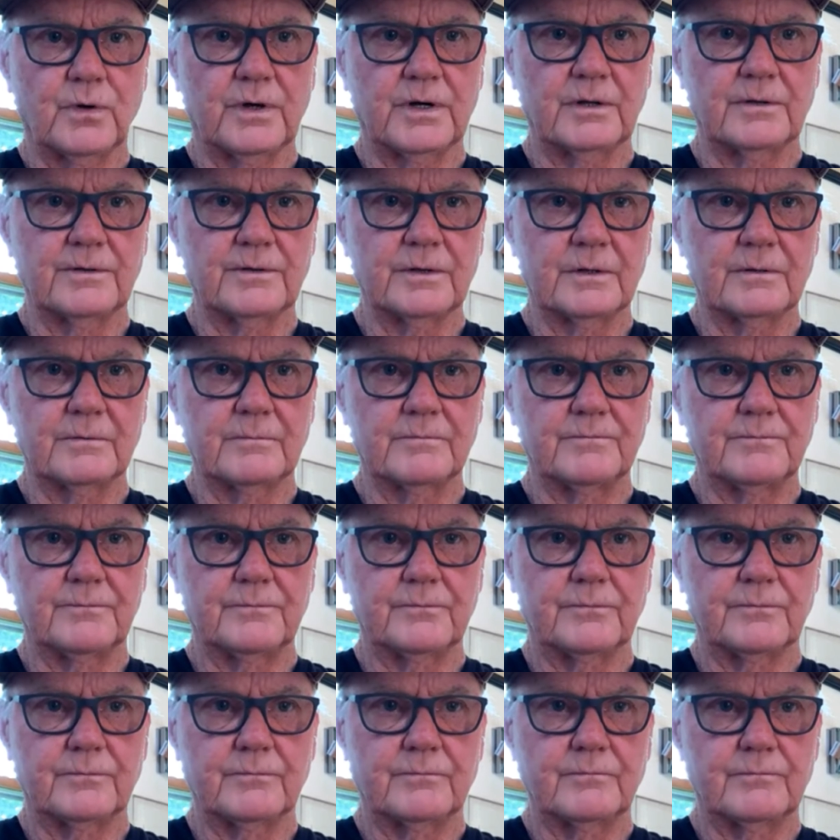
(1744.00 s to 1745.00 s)
of the
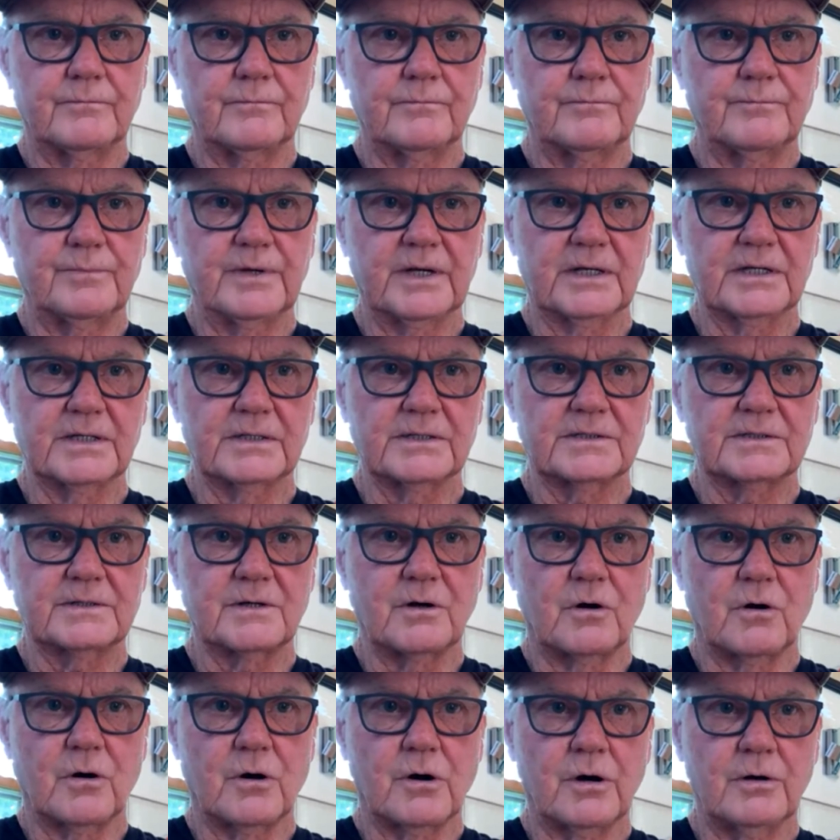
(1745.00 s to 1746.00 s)
biggest
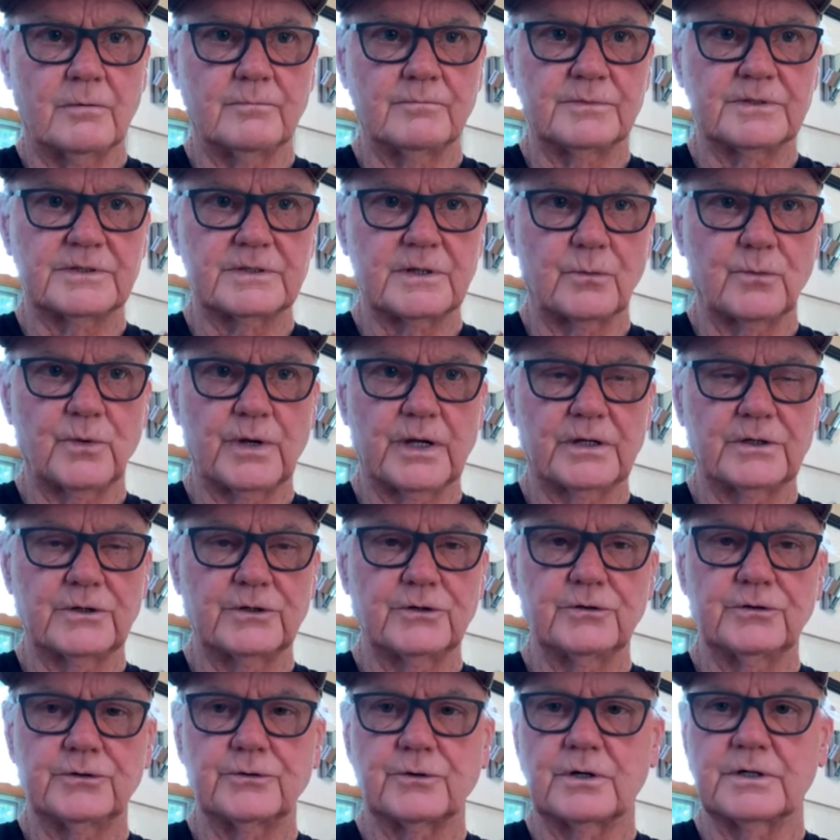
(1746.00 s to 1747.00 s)
harms that we can
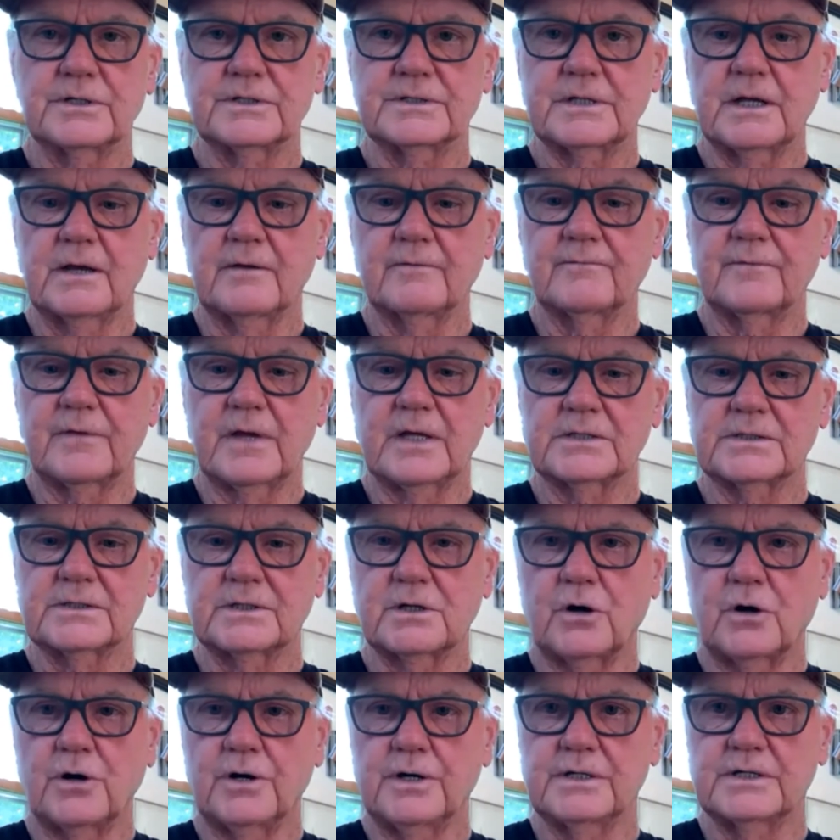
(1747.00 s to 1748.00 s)
do to ourselves as an
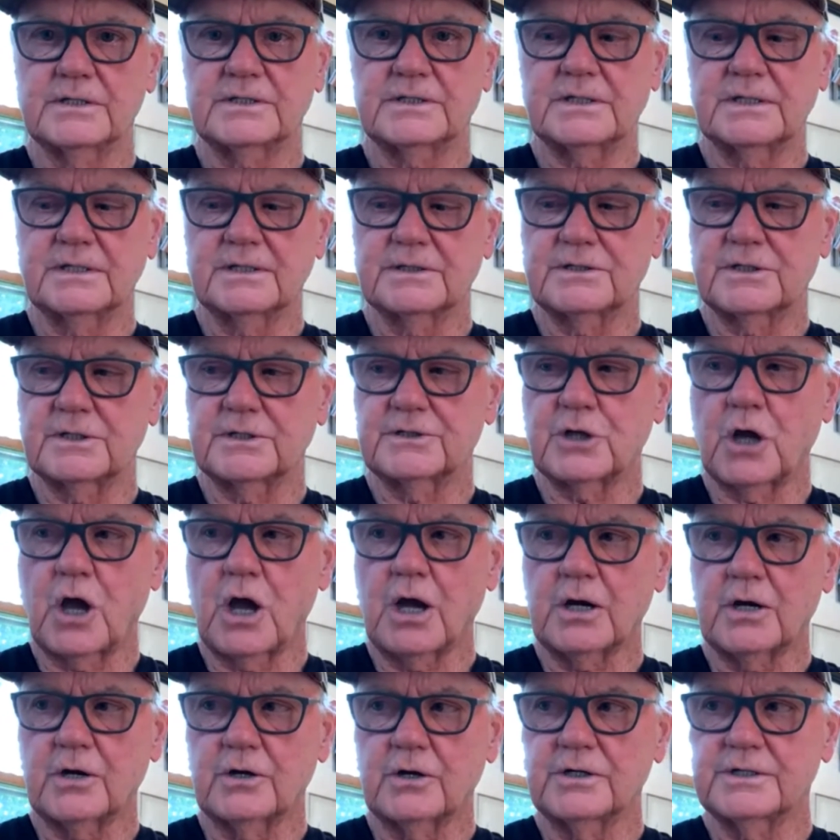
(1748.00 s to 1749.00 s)
artist is to
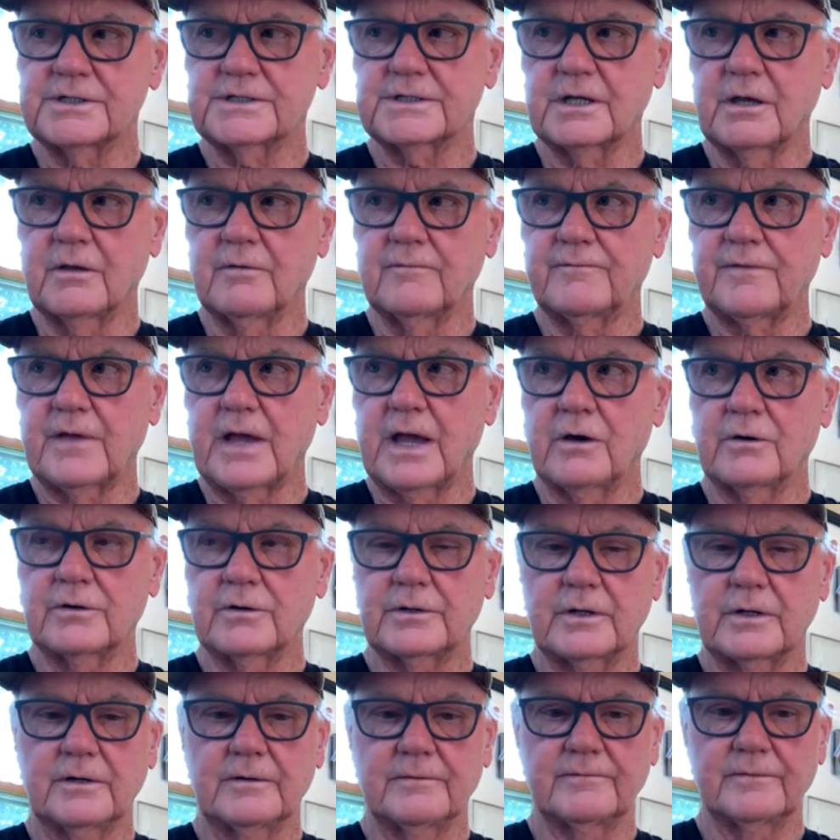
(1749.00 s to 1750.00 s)
talk ourselves out
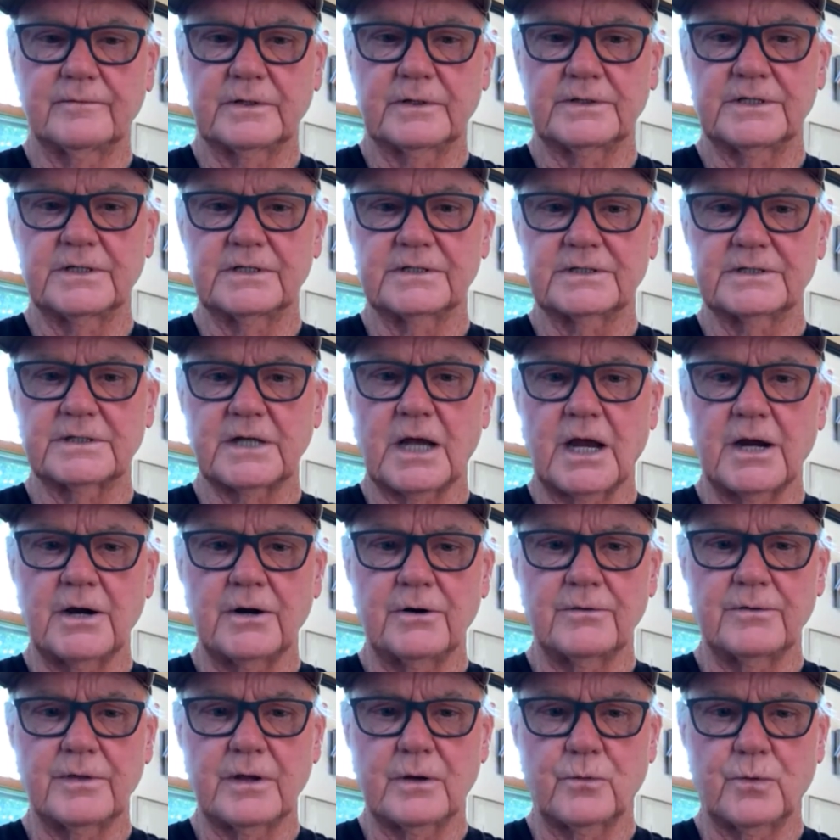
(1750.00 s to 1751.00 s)
of a
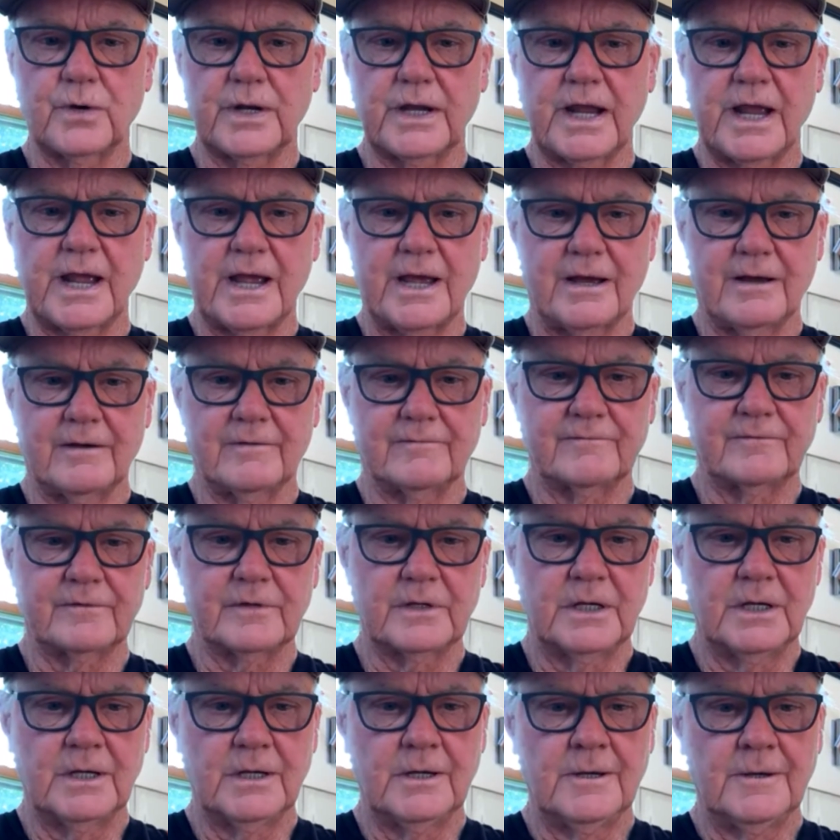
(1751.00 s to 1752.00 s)
desire that we have.
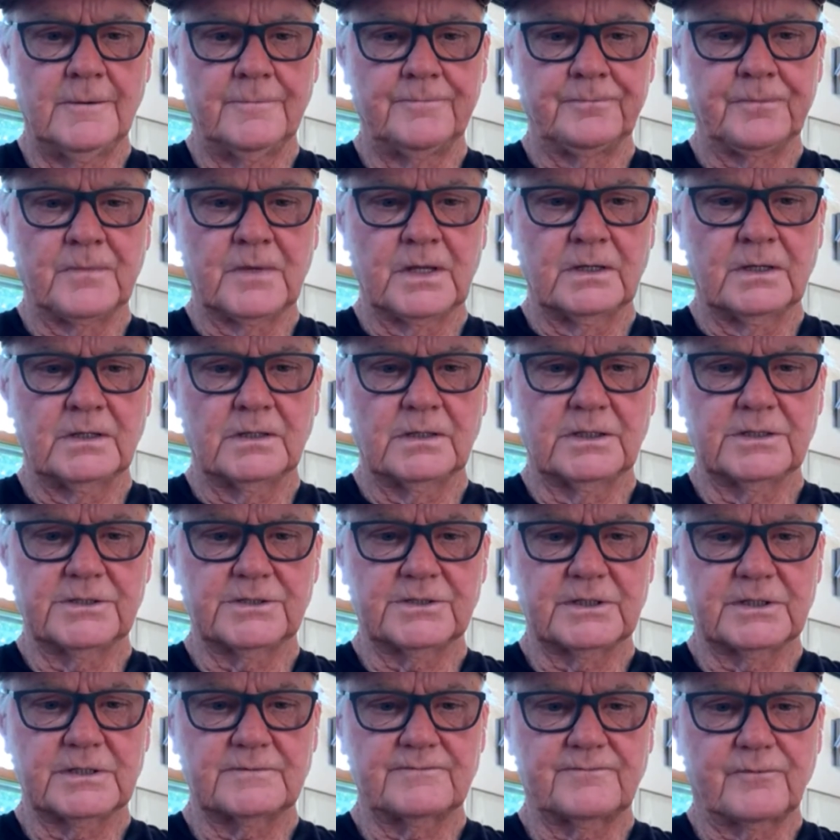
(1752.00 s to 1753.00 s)
Let's
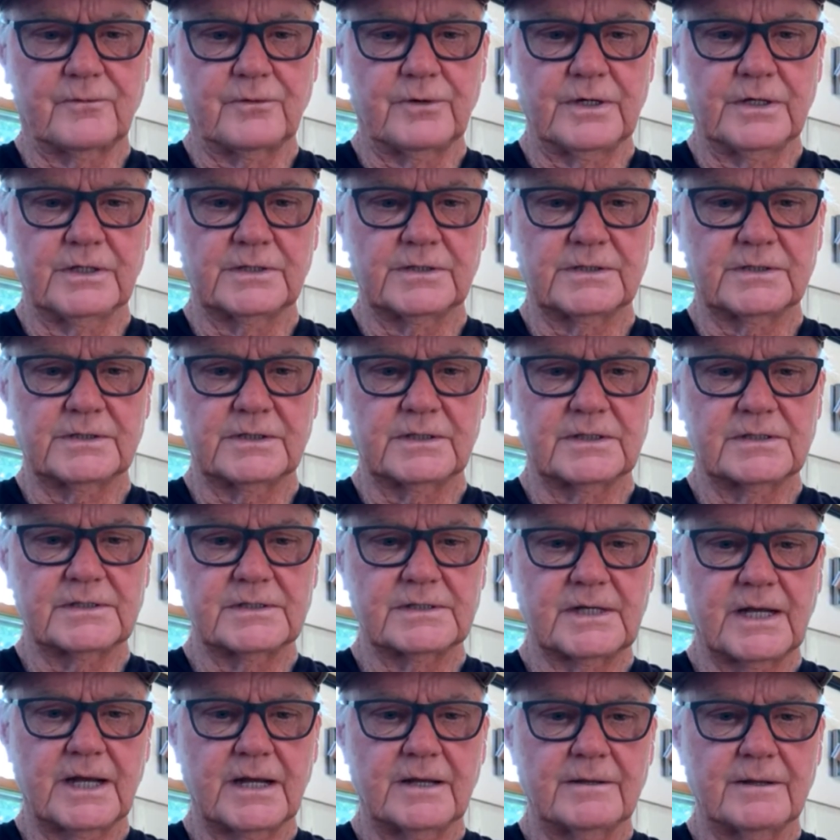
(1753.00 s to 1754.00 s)
just, for instance,
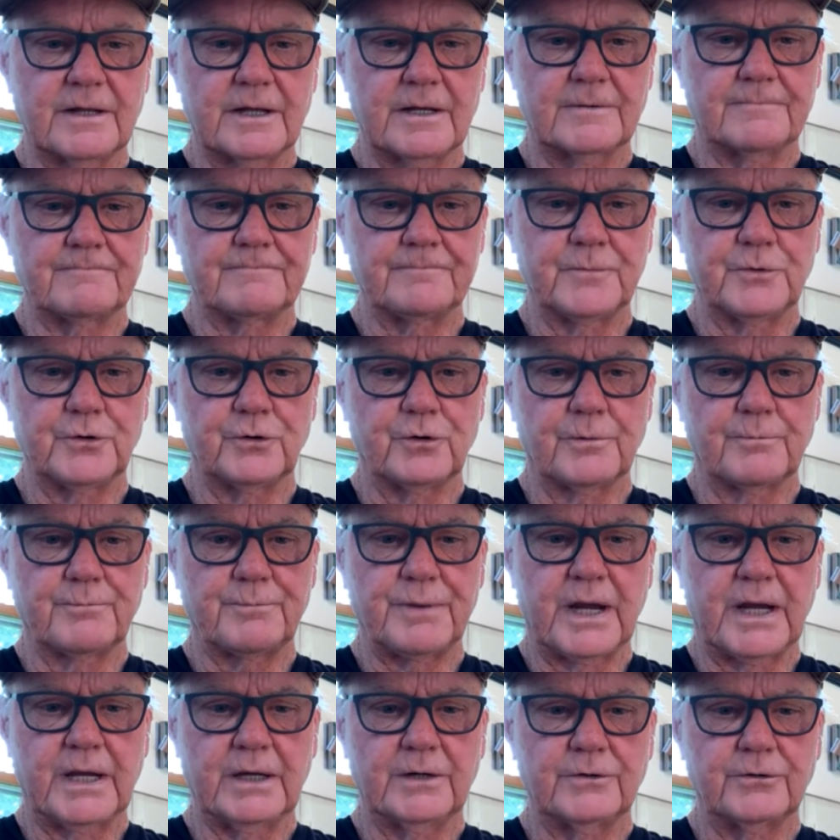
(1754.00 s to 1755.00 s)
say that you're a
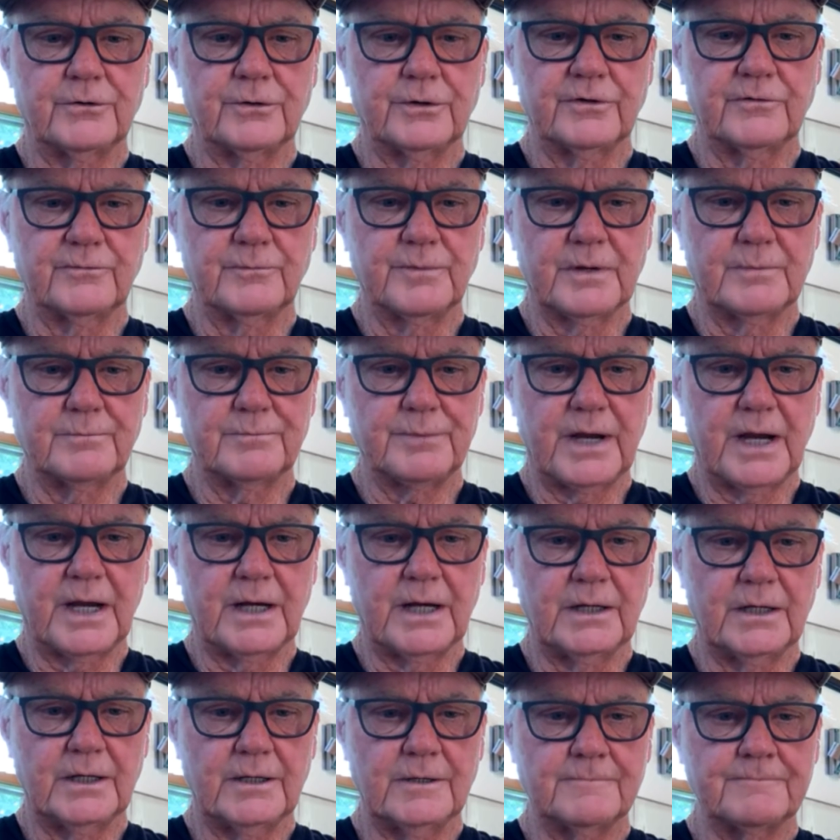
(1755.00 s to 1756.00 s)
painter and you've been
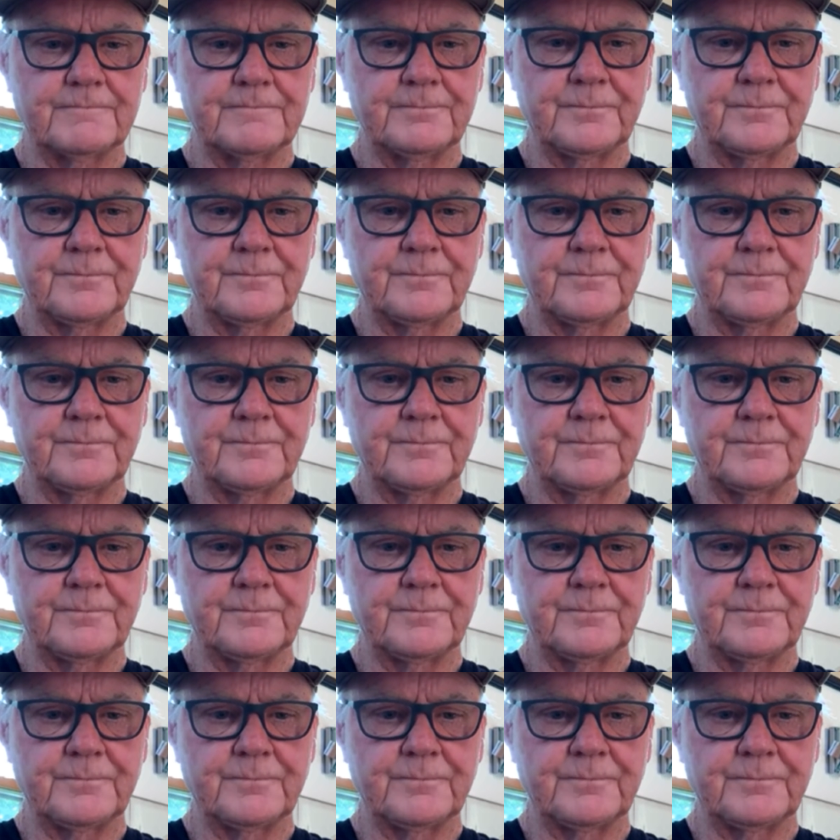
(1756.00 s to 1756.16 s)
painting